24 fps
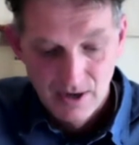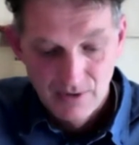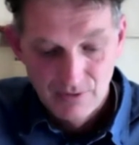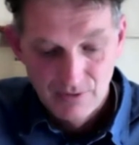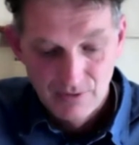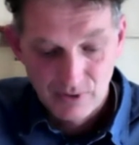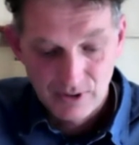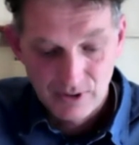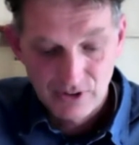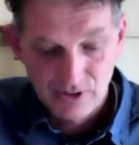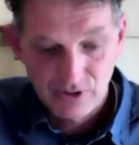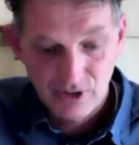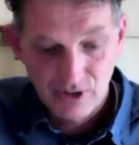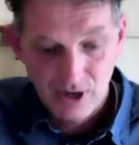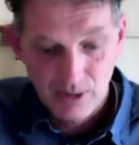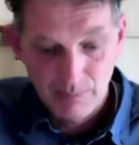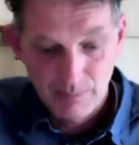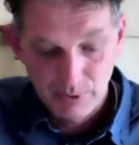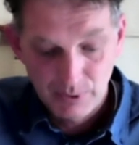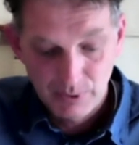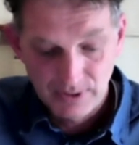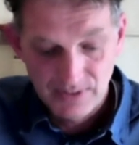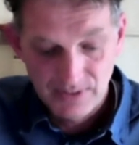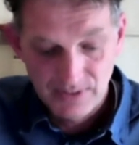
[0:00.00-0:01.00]
For
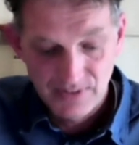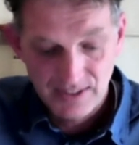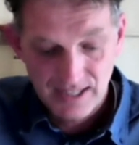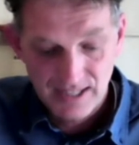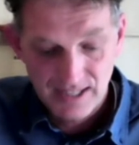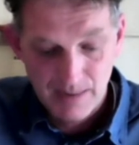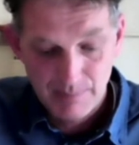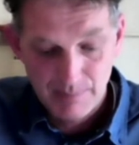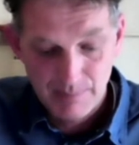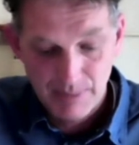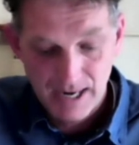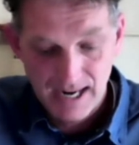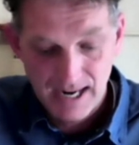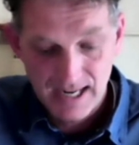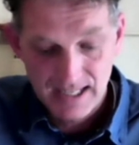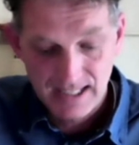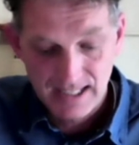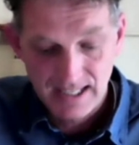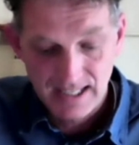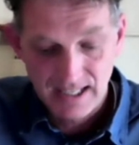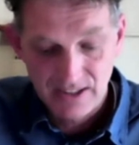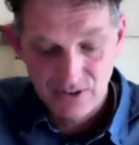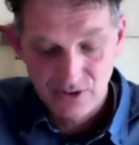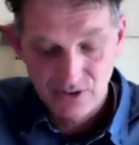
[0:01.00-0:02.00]
example, in the campaign
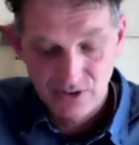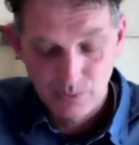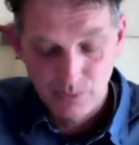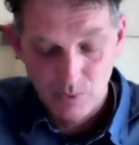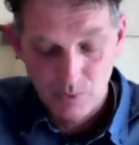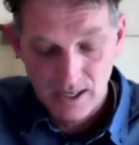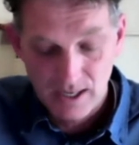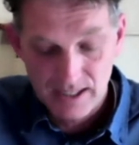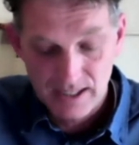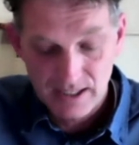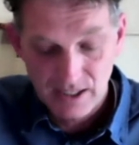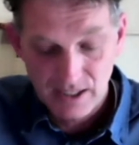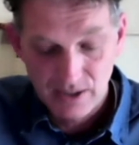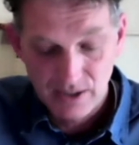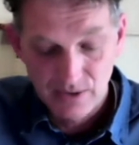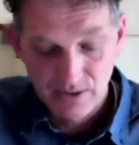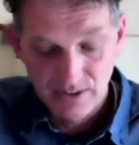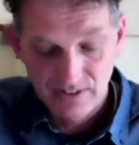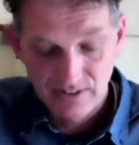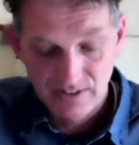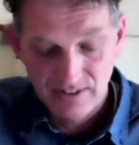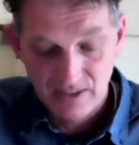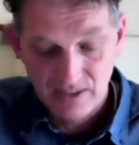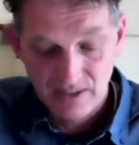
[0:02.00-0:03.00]
against the white-only
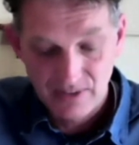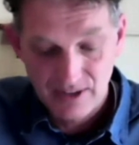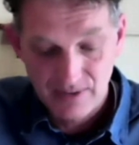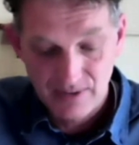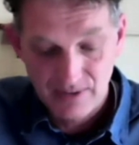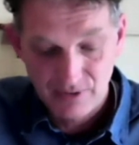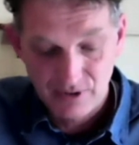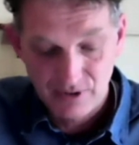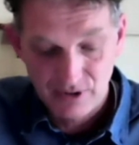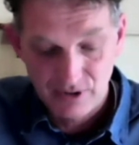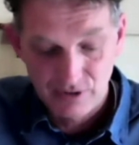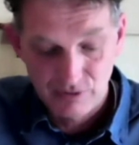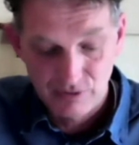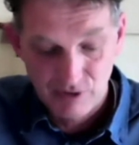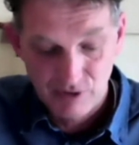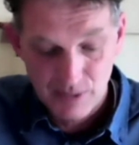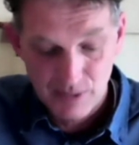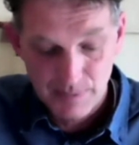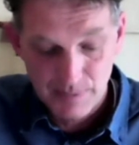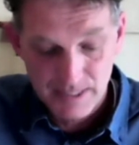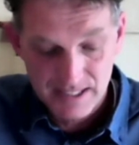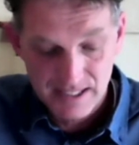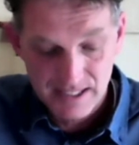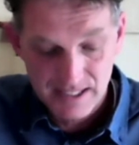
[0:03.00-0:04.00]
South African
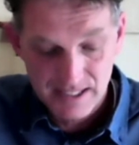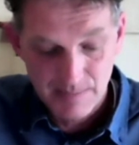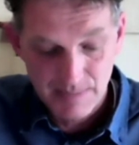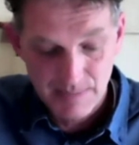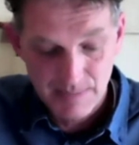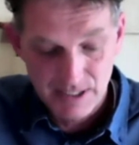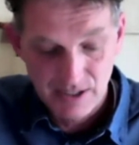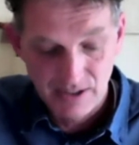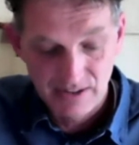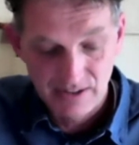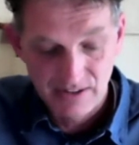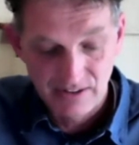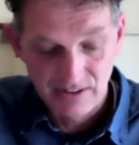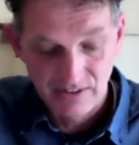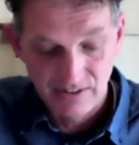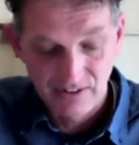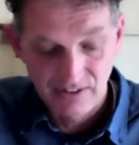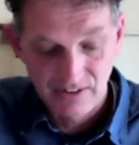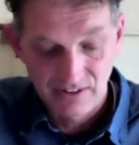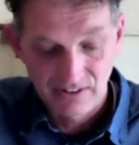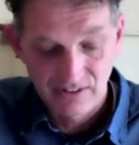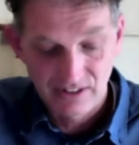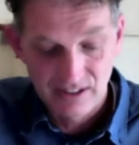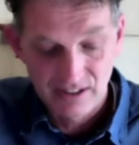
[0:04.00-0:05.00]
rugby team in
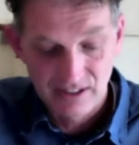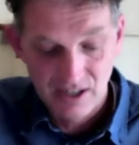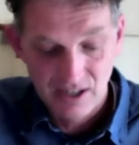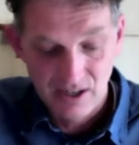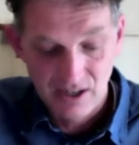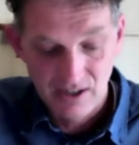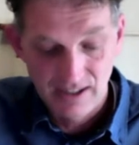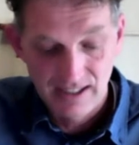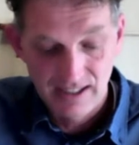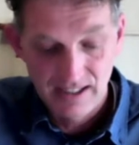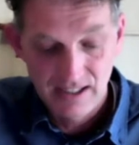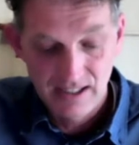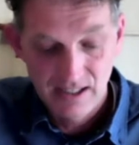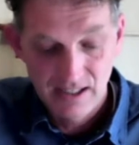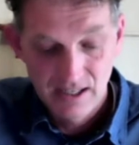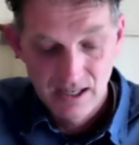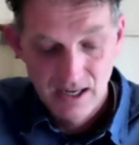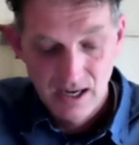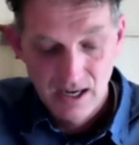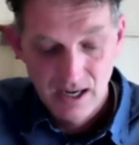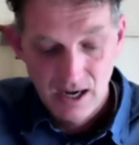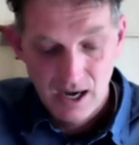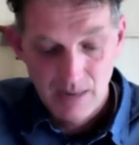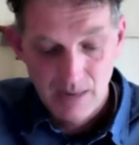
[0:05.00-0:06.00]
1969,
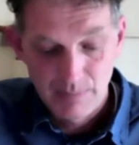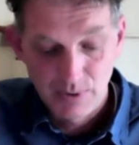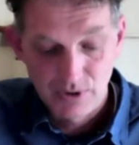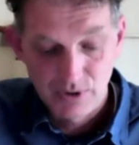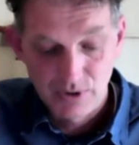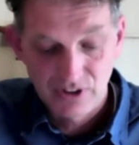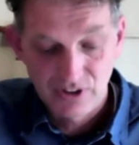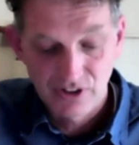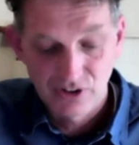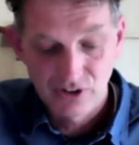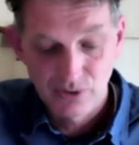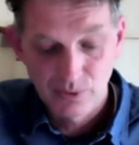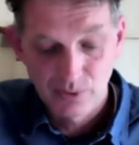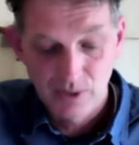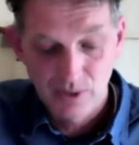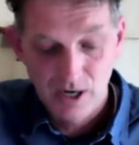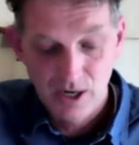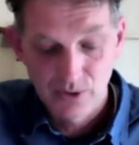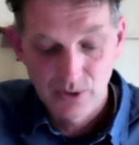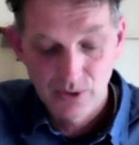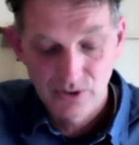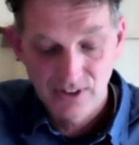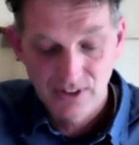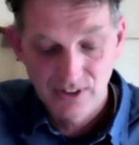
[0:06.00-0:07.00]
I booked into a
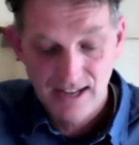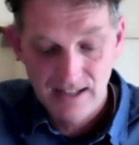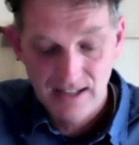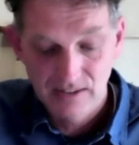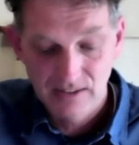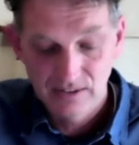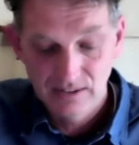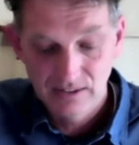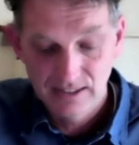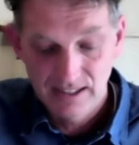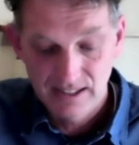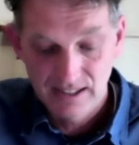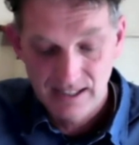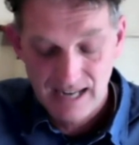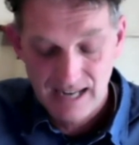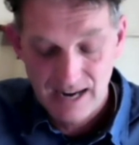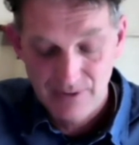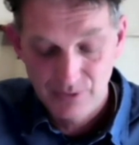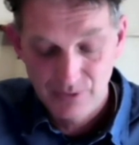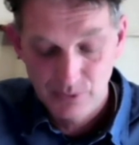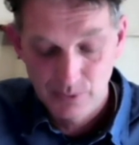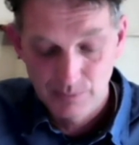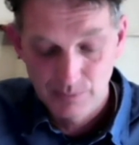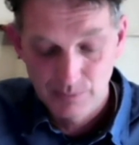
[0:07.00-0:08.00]
hotel in an
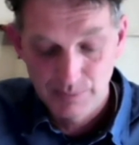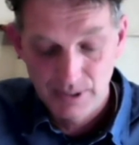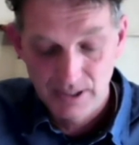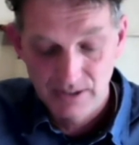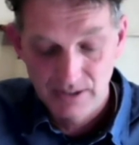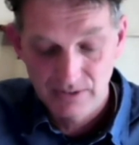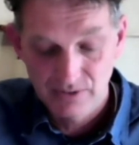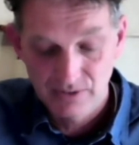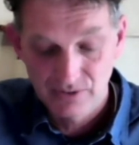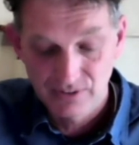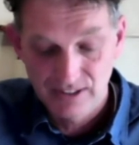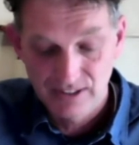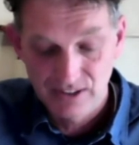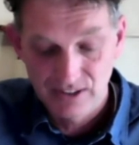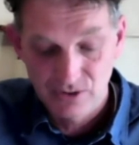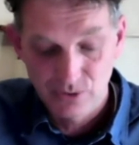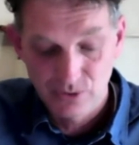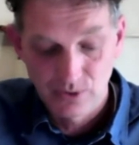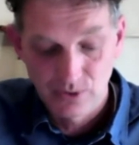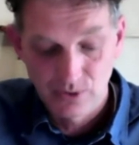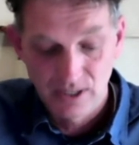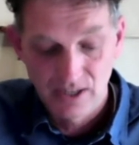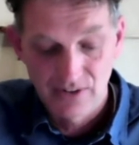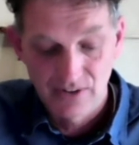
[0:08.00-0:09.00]
affluent part of
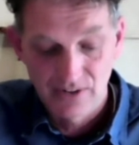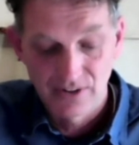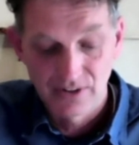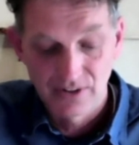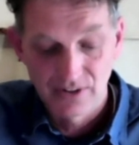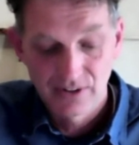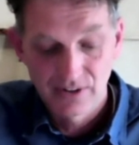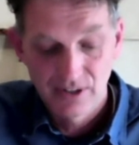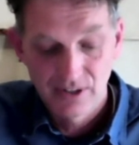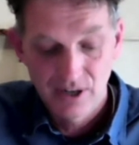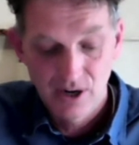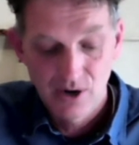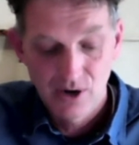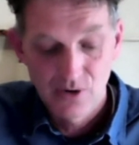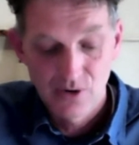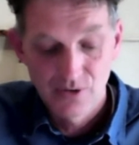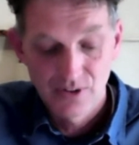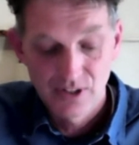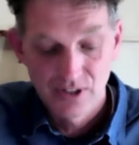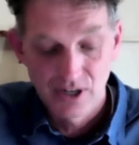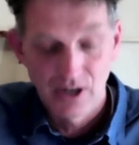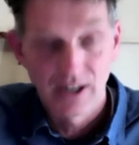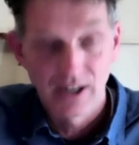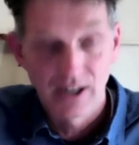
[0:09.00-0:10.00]
central London
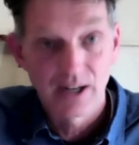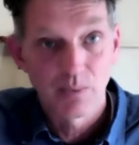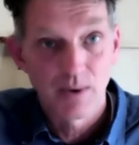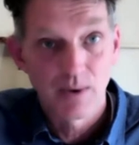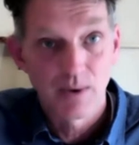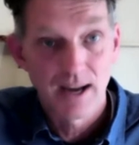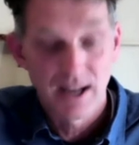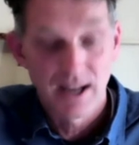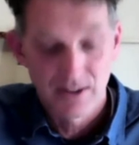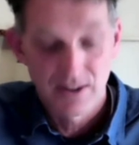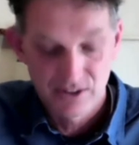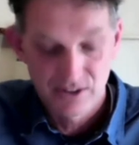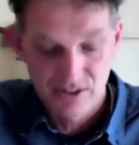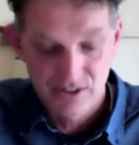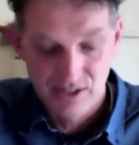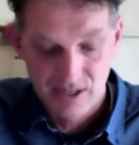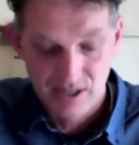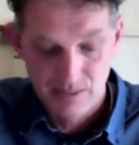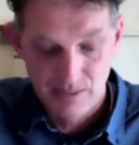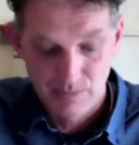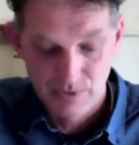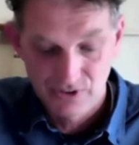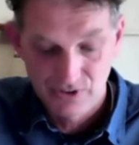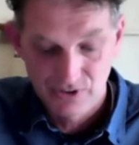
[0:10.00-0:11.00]
overnight where the
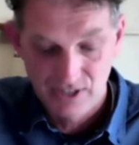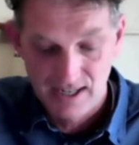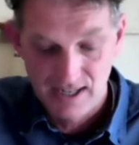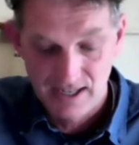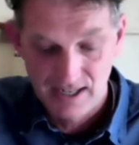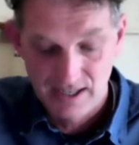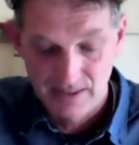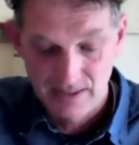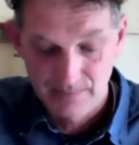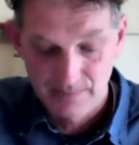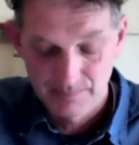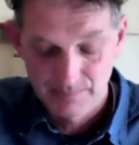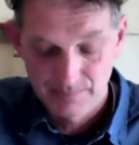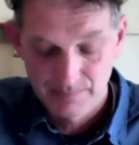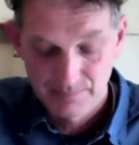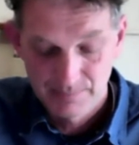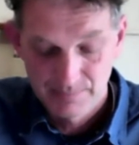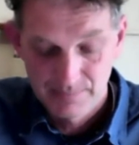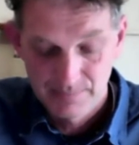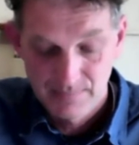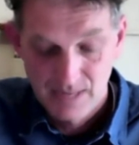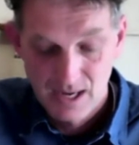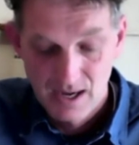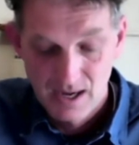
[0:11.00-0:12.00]
team was staying.
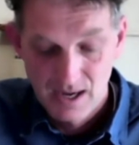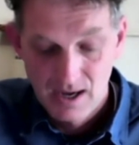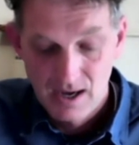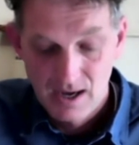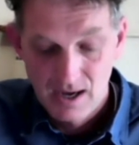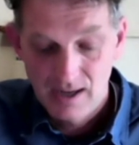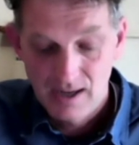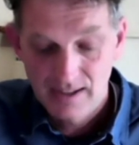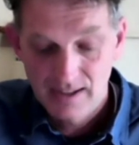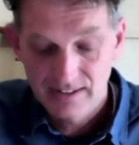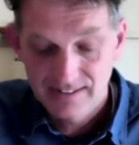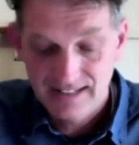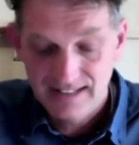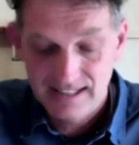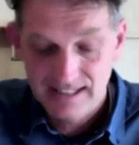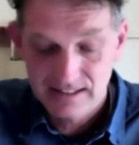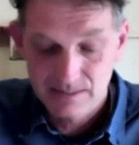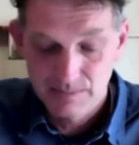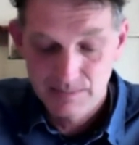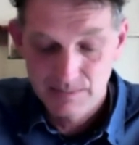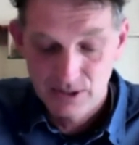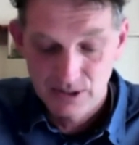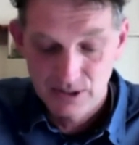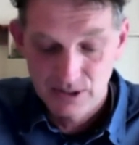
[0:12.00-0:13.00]
I sat
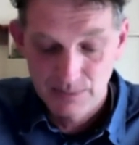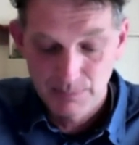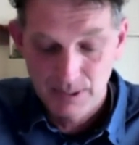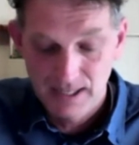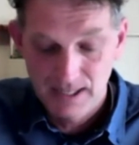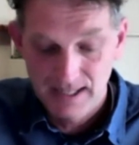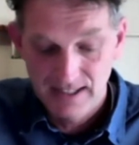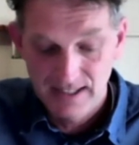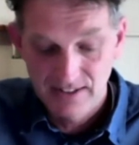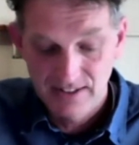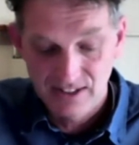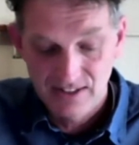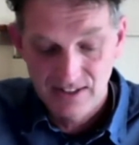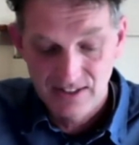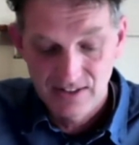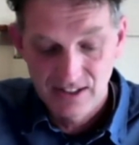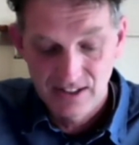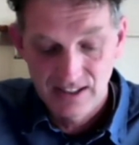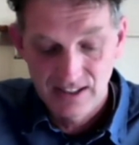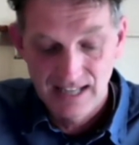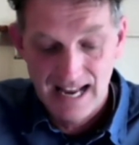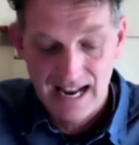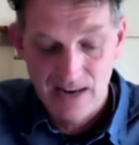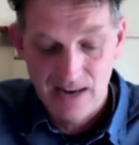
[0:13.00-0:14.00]
among the players in the
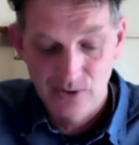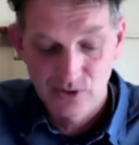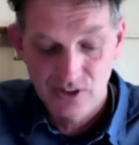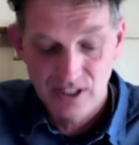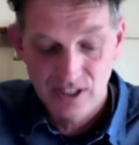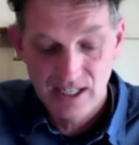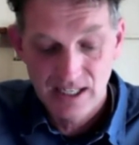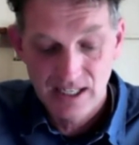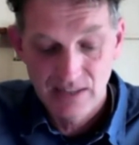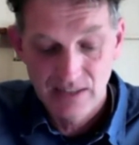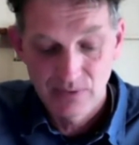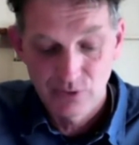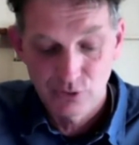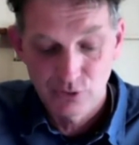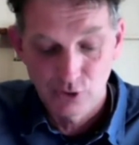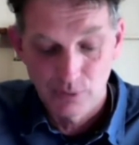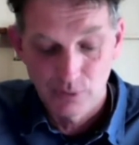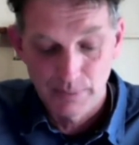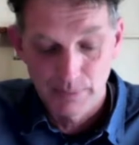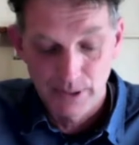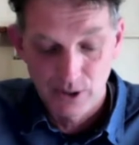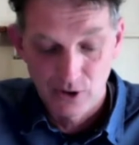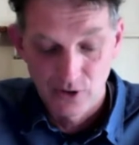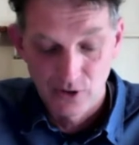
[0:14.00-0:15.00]
lounge,
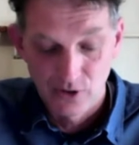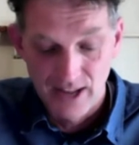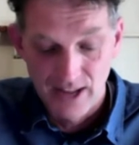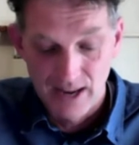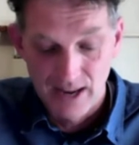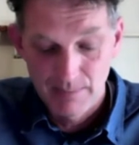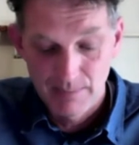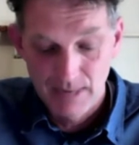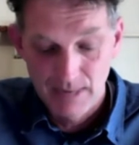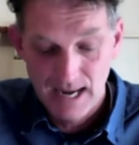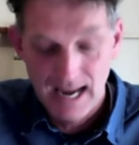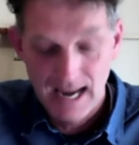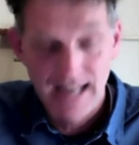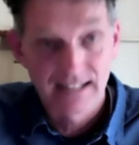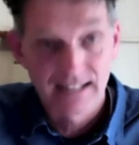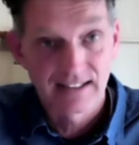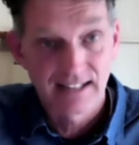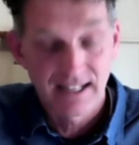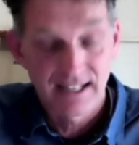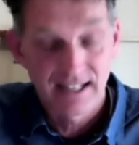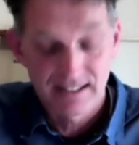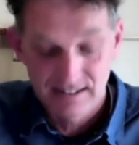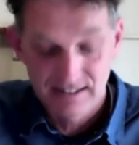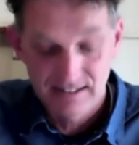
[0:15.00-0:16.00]
eavesdropping on them and
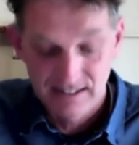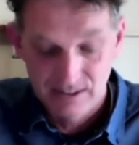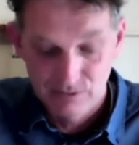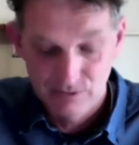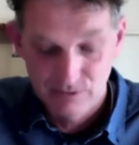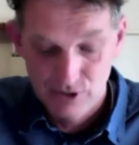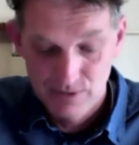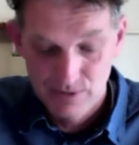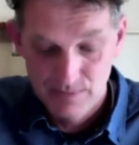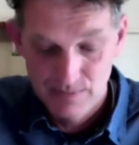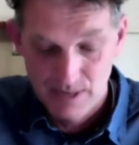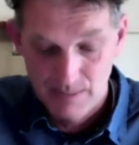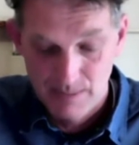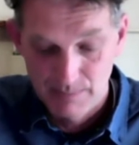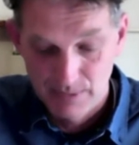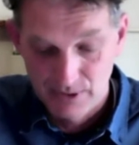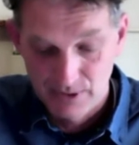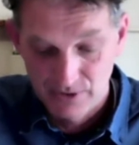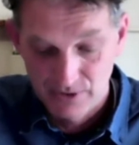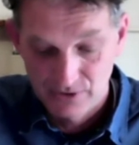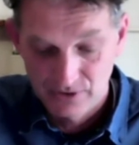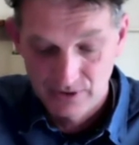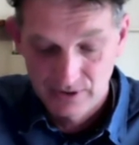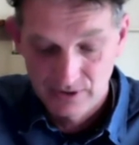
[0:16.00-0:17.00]
getting their room
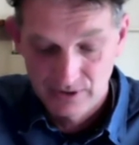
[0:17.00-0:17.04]
numbers.